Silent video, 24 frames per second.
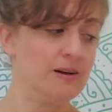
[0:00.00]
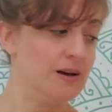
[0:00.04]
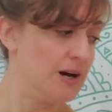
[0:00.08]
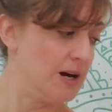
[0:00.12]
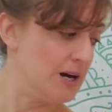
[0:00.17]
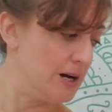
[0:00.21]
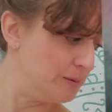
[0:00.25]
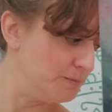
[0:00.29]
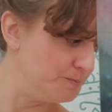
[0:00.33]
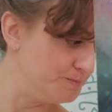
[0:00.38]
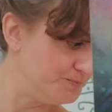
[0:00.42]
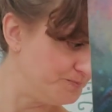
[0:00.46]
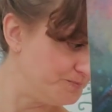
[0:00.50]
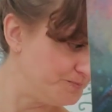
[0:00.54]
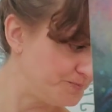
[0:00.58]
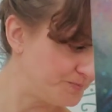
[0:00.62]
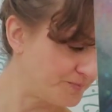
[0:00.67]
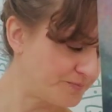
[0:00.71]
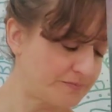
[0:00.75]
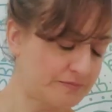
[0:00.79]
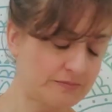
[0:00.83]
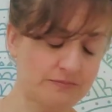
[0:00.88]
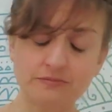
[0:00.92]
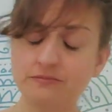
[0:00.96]
um,
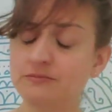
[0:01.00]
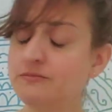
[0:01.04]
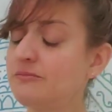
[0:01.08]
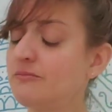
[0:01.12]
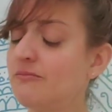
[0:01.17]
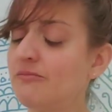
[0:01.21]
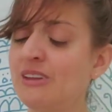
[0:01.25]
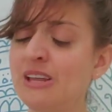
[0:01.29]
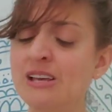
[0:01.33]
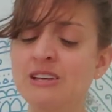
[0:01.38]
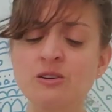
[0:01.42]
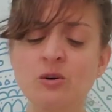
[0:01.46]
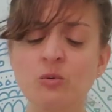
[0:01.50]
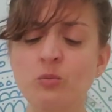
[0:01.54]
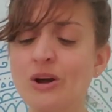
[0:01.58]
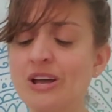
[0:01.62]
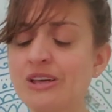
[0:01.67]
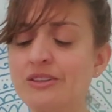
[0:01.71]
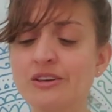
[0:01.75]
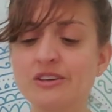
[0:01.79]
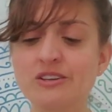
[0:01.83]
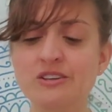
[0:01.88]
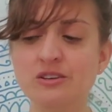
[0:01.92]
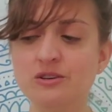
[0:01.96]
in a
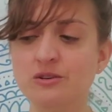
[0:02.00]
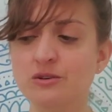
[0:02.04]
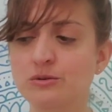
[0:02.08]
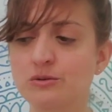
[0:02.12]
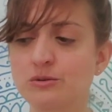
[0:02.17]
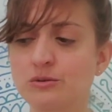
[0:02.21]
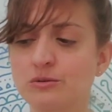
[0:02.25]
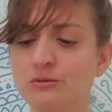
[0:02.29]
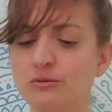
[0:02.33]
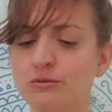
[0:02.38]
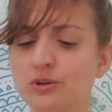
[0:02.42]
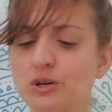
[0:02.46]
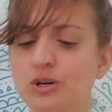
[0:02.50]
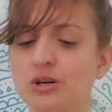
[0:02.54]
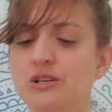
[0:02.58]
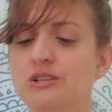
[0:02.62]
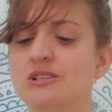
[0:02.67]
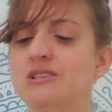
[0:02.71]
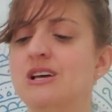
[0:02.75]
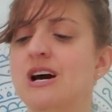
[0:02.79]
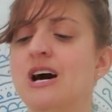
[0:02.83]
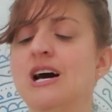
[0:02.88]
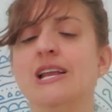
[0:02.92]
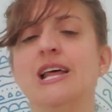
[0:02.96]
way that you
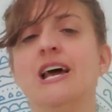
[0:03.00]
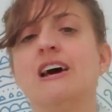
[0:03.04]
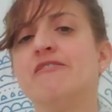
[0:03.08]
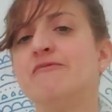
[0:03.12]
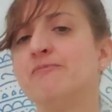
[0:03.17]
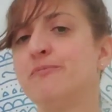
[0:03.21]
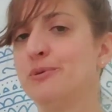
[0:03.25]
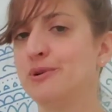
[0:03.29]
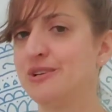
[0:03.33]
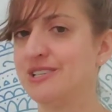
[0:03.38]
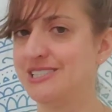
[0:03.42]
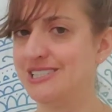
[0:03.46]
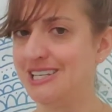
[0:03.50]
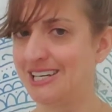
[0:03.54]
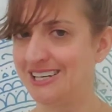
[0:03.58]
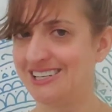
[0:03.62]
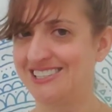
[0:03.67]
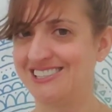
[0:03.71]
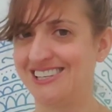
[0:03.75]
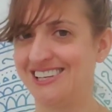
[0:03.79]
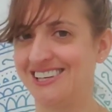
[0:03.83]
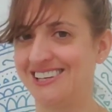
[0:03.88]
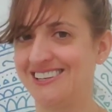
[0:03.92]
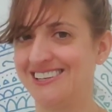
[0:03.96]
could not have
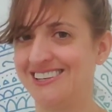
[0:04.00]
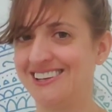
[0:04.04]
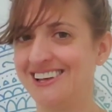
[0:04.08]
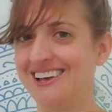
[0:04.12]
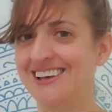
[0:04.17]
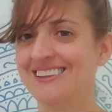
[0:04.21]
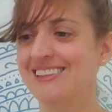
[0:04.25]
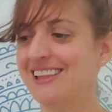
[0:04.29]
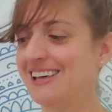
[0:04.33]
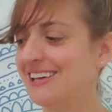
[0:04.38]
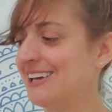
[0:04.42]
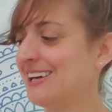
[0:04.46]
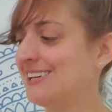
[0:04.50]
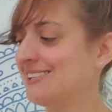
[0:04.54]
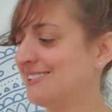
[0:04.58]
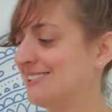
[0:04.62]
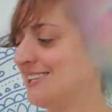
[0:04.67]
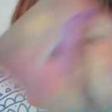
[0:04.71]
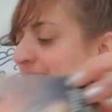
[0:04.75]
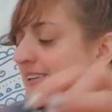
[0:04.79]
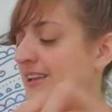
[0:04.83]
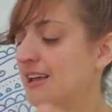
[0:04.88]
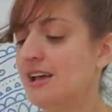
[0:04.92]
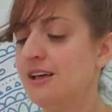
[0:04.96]
predicted. Like I
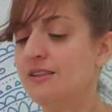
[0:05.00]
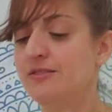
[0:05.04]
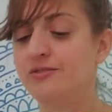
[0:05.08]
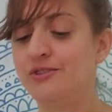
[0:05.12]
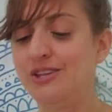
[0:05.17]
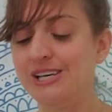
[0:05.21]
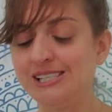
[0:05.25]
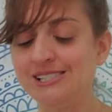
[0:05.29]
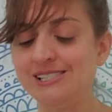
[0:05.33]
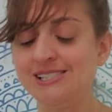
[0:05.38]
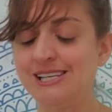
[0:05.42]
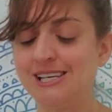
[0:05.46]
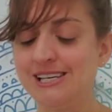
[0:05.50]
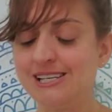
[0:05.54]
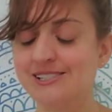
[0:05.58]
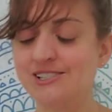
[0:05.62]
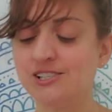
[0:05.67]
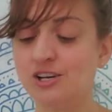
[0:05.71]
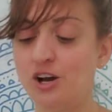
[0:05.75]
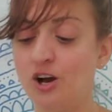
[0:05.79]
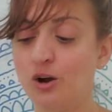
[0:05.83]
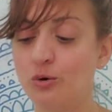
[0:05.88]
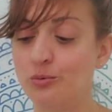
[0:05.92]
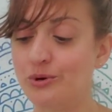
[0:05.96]
said, this
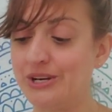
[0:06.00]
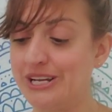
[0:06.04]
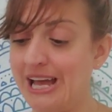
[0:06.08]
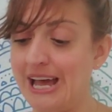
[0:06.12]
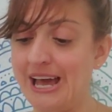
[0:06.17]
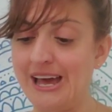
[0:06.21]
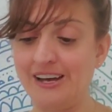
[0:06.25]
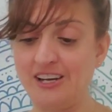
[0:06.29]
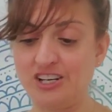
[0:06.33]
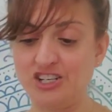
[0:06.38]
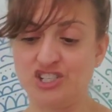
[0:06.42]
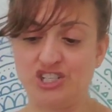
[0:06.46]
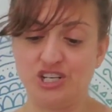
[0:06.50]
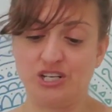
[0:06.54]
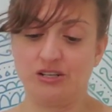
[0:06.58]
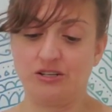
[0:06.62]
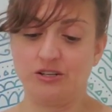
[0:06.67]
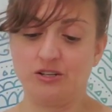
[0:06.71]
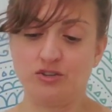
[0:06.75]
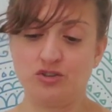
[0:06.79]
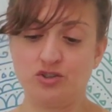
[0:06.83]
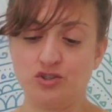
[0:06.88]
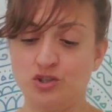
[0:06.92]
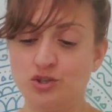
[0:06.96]
is a
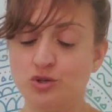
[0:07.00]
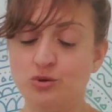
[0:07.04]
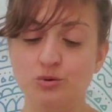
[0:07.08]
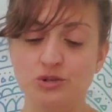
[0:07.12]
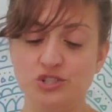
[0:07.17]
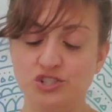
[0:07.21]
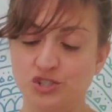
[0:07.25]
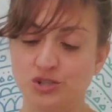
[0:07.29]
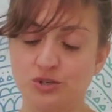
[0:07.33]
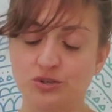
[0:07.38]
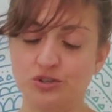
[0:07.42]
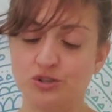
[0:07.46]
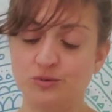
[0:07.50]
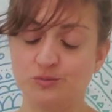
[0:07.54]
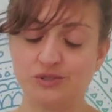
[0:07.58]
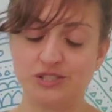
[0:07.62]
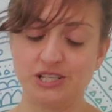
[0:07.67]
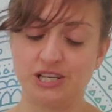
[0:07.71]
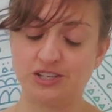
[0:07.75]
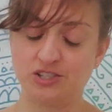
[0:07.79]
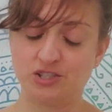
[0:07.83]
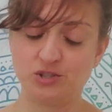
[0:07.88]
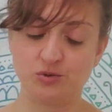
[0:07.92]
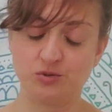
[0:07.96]
reaction to a
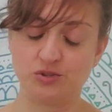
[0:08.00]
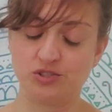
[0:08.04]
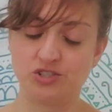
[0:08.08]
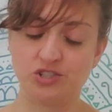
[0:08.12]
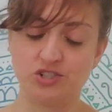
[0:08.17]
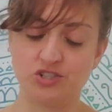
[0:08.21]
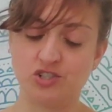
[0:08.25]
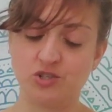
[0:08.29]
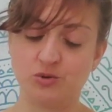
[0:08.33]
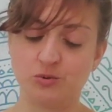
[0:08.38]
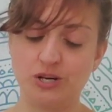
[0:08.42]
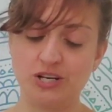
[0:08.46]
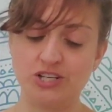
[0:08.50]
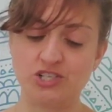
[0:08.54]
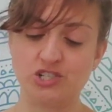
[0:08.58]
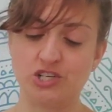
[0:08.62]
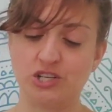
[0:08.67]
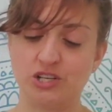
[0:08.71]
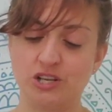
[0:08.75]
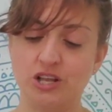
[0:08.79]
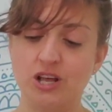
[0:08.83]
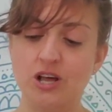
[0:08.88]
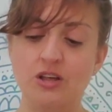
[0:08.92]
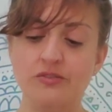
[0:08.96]
circumstance or a
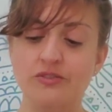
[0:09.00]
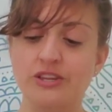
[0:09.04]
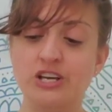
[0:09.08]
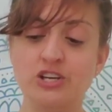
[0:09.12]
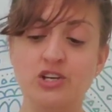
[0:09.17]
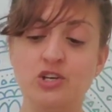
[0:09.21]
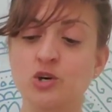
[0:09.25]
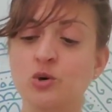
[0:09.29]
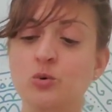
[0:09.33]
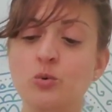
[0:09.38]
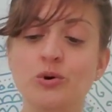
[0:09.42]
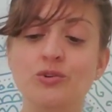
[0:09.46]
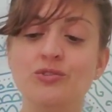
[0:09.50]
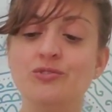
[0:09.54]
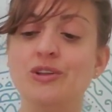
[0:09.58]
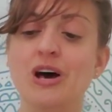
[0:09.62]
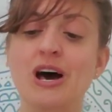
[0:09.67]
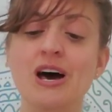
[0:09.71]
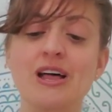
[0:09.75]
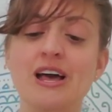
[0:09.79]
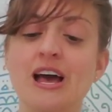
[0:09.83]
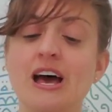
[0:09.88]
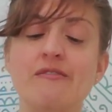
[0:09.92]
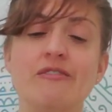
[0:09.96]
situation that you would
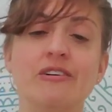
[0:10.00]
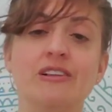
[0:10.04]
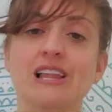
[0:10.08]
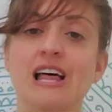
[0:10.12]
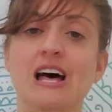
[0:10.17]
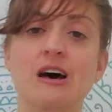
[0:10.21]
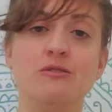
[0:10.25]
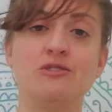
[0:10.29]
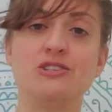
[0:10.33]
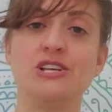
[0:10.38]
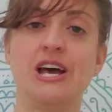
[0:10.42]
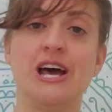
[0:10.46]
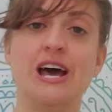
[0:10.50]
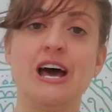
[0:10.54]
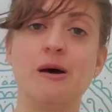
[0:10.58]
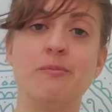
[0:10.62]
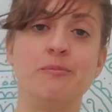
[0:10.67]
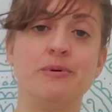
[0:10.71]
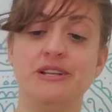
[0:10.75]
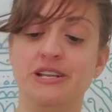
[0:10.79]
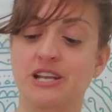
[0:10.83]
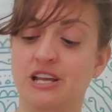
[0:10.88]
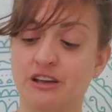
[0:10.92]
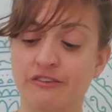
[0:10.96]
not have allowed to
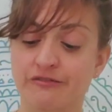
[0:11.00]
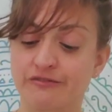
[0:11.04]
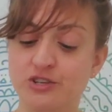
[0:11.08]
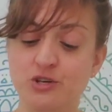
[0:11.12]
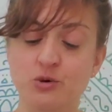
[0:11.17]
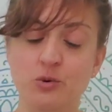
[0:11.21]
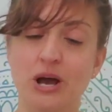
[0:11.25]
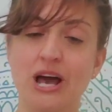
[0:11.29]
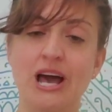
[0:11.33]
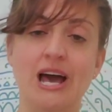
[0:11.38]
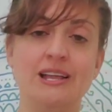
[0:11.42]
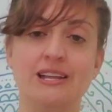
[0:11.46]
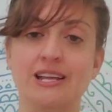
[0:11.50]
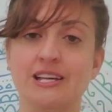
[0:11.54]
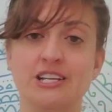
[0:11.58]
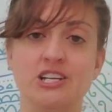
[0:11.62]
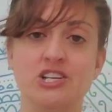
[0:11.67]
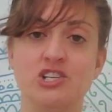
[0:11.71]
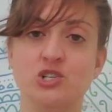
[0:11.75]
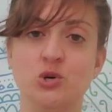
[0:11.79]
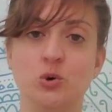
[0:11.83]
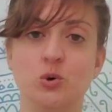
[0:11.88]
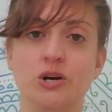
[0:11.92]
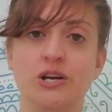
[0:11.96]
happen if you had
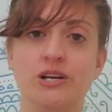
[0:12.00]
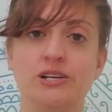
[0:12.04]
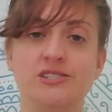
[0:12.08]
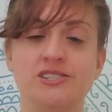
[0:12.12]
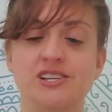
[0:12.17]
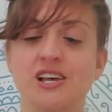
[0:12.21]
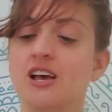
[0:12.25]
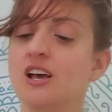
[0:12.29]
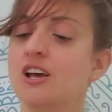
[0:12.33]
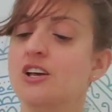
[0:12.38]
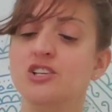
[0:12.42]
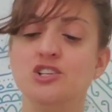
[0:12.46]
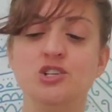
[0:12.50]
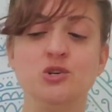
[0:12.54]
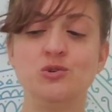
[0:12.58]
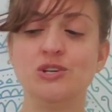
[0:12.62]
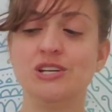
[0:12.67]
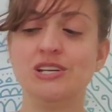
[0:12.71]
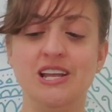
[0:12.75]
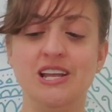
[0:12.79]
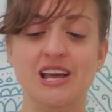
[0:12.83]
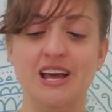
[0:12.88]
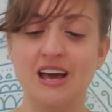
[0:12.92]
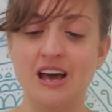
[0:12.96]
any choice. You
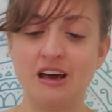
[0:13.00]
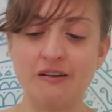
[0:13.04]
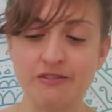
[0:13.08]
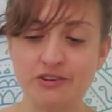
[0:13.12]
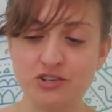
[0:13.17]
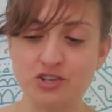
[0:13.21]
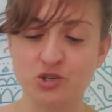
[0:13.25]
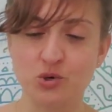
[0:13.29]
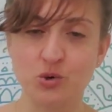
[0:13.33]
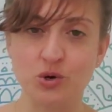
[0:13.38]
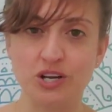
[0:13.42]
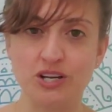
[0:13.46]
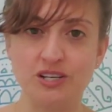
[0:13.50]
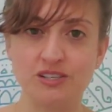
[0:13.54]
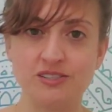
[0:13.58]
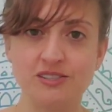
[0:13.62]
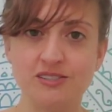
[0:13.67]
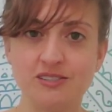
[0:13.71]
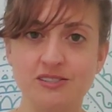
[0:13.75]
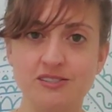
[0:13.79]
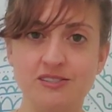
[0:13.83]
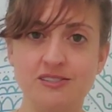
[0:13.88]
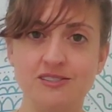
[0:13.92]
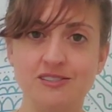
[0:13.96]
have a
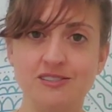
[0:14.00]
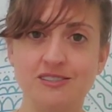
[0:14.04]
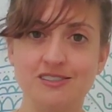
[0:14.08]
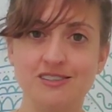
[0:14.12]
choice.